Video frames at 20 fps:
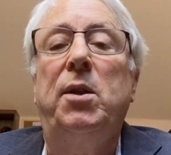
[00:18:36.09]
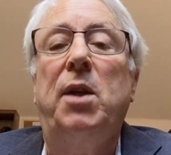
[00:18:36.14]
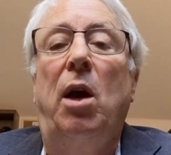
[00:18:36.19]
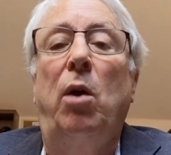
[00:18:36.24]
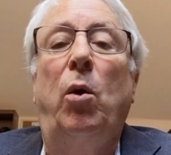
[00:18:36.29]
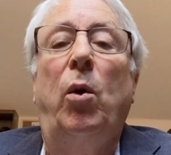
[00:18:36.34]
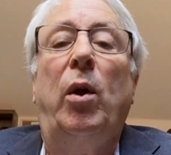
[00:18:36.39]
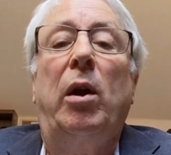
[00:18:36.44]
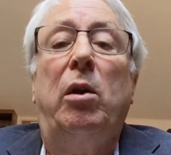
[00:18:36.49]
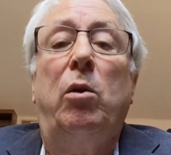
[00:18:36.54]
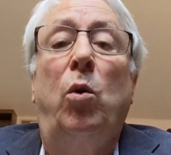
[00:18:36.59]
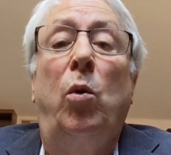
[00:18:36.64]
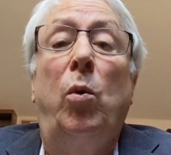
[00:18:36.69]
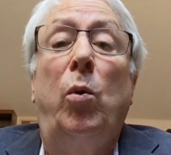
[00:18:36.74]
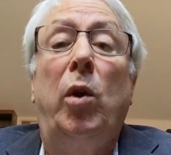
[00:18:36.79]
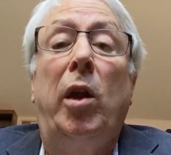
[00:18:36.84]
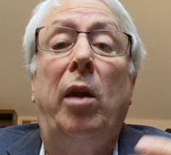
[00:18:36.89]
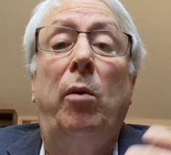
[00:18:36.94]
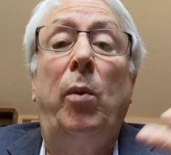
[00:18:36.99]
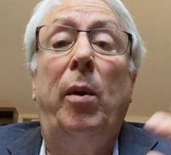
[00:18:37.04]
How
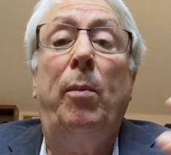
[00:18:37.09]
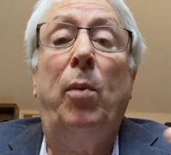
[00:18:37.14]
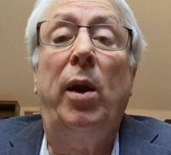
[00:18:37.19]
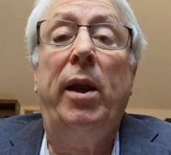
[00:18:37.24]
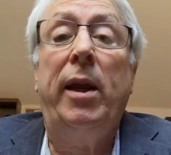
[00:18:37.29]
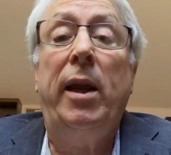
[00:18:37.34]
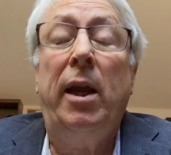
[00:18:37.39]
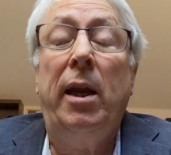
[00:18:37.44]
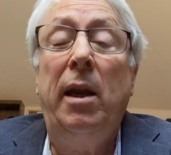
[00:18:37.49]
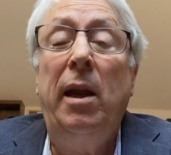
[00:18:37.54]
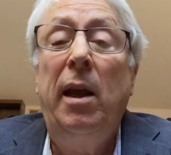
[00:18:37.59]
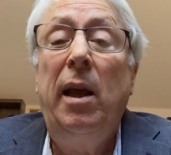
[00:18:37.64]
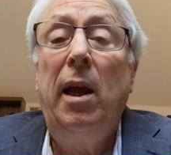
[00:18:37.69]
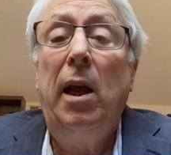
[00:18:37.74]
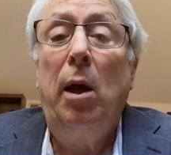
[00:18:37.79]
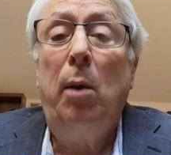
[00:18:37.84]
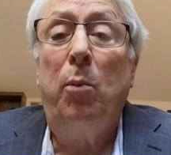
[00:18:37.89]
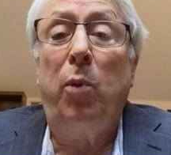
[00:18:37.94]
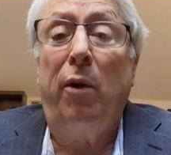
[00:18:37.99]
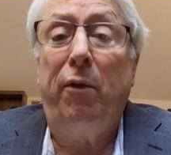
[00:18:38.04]
can we bring in
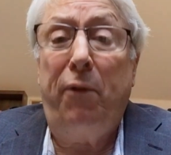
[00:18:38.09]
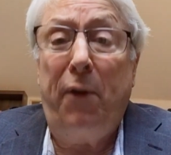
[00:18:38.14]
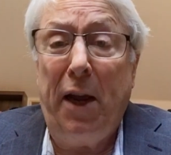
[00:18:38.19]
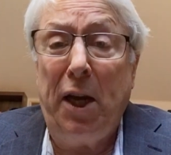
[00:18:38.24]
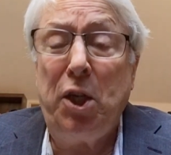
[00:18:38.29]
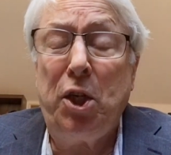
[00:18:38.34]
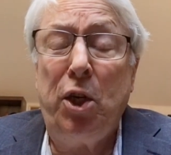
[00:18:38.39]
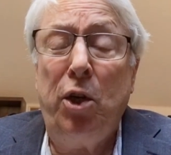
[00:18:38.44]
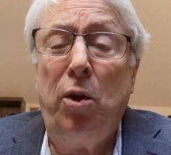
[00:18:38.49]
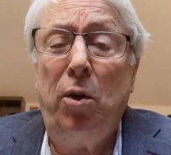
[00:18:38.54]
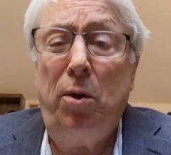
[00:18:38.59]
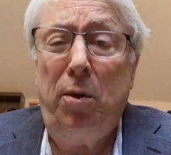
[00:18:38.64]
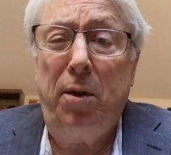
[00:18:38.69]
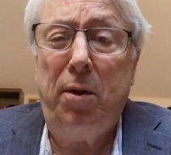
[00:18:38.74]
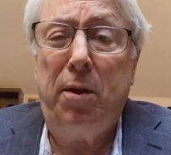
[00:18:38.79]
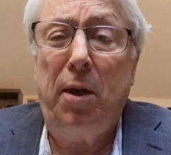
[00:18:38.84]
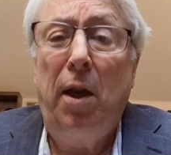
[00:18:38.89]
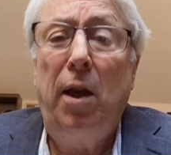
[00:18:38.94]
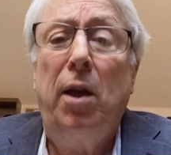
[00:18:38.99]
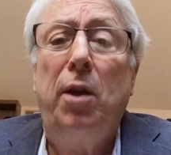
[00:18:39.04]

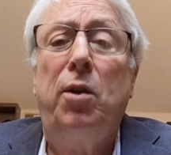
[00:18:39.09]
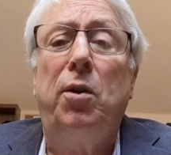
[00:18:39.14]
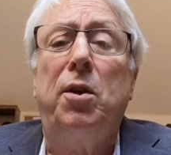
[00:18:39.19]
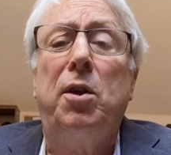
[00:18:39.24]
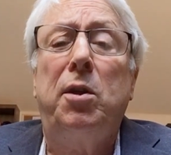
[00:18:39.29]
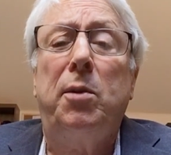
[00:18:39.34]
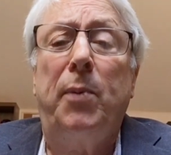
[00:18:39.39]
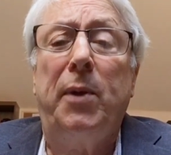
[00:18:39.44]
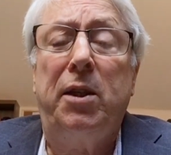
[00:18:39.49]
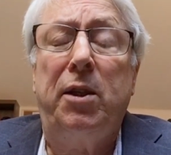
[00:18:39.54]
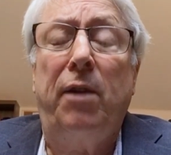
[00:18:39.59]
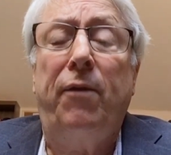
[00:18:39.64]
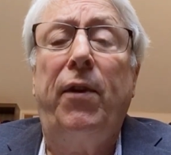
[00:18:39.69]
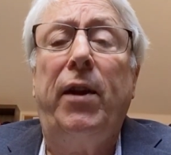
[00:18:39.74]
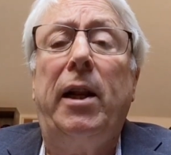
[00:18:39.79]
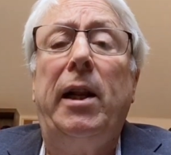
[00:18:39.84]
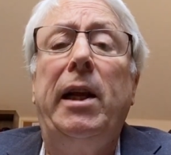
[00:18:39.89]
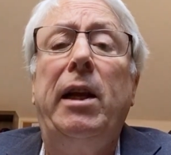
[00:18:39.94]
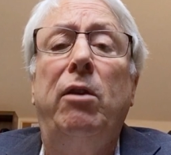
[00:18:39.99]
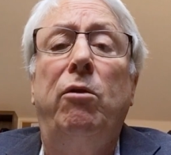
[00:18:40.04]
professionals to
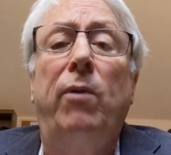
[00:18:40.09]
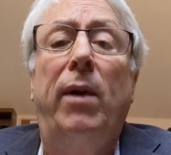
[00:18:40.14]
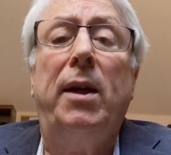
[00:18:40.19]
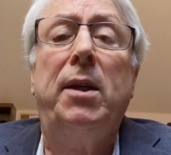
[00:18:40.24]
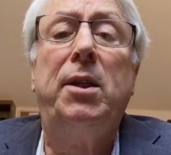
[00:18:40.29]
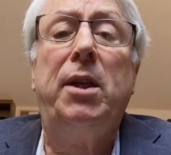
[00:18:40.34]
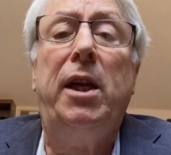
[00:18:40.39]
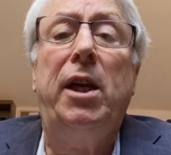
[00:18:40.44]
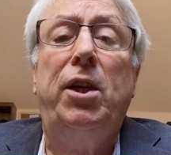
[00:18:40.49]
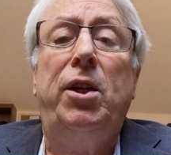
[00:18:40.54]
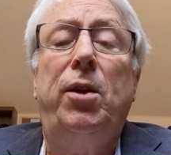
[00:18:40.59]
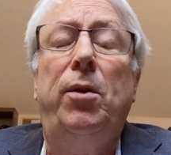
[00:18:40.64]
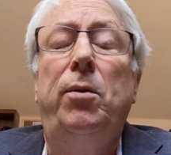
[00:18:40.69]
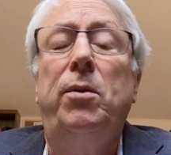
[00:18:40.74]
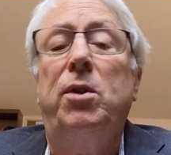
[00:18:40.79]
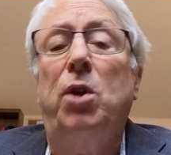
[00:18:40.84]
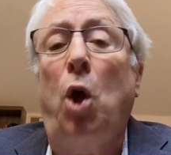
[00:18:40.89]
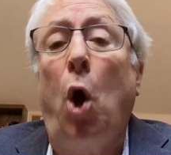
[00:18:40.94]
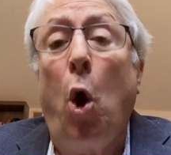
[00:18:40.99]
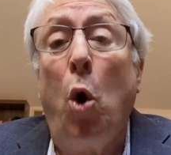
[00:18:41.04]
specifically address
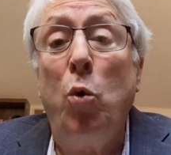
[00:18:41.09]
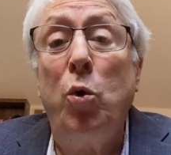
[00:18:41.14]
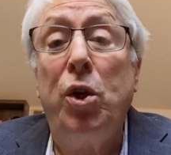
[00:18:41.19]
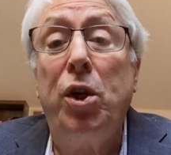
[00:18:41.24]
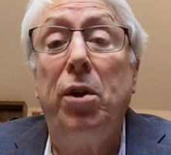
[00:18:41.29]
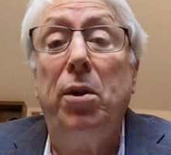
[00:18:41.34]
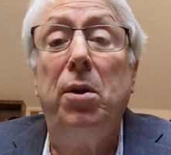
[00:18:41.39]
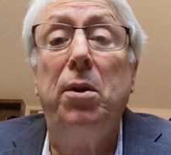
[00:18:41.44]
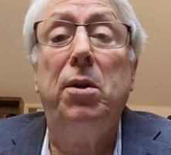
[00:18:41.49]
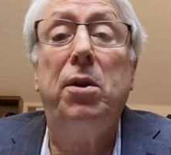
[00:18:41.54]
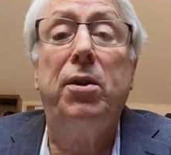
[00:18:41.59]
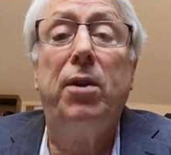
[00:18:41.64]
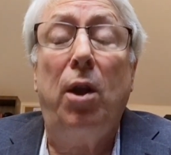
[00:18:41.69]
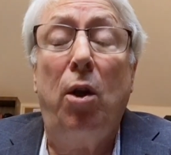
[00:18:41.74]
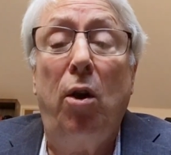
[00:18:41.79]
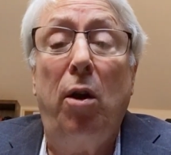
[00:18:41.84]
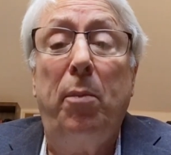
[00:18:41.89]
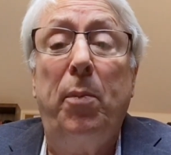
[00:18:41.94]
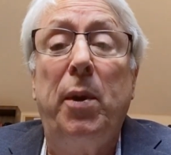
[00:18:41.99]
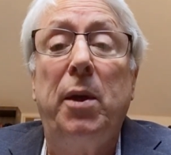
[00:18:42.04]
issues, coaches,
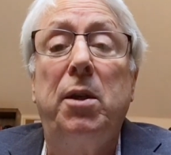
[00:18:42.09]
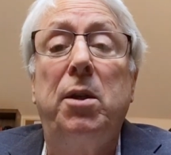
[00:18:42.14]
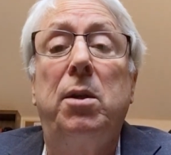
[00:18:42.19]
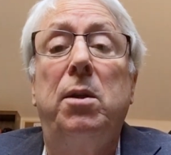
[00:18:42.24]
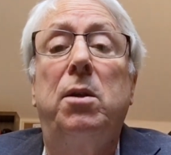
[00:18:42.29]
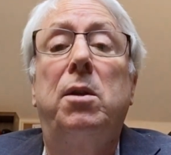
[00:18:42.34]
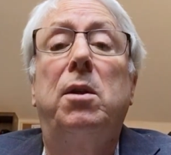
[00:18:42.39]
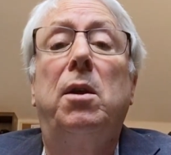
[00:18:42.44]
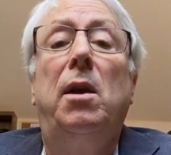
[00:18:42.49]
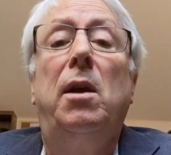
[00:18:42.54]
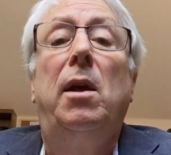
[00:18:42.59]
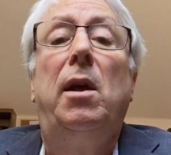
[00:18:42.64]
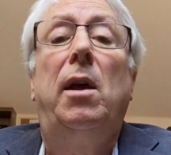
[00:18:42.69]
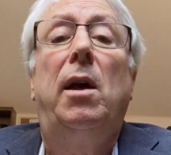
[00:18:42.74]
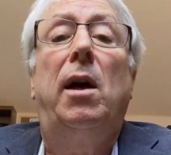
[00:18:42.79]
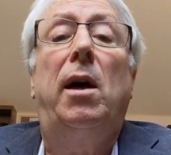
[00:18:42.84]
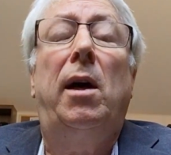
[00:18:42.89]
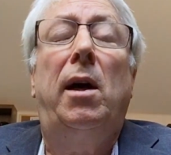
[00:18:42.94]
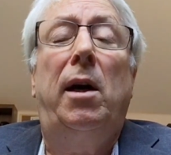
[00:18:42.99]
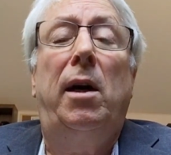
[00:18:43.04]
therapists,
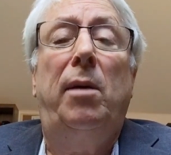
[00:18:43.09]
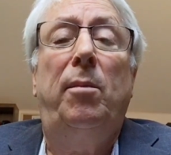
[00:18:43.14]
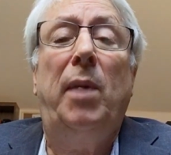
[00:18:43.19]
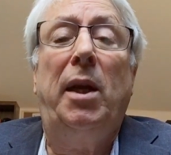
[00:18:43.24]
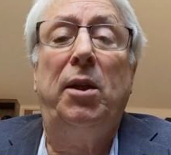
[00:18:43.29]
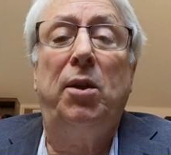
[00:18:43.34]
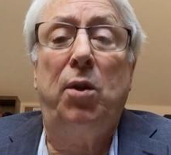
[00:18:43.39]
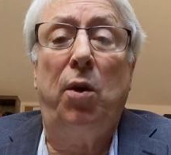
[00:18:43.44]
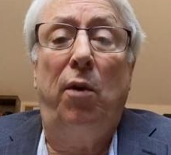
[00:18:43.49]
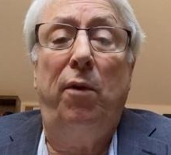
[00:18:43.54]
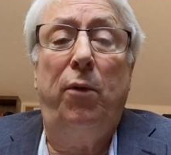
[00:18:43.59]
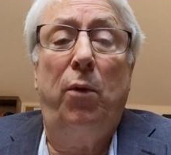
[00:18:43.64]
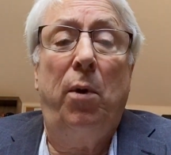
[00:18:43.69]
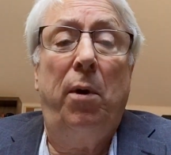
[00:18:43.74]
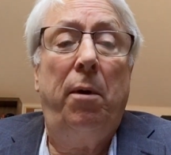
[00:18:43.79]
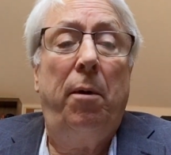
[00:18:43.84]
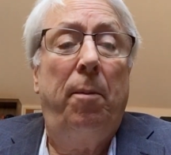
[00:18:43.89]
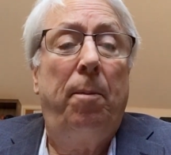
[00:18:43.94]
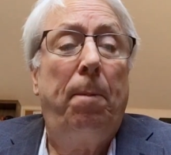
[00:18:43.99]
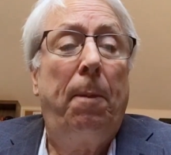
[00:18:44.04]
and so
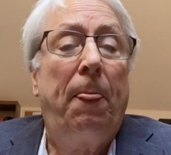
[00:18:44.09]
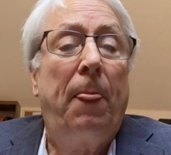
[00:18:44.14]
forth,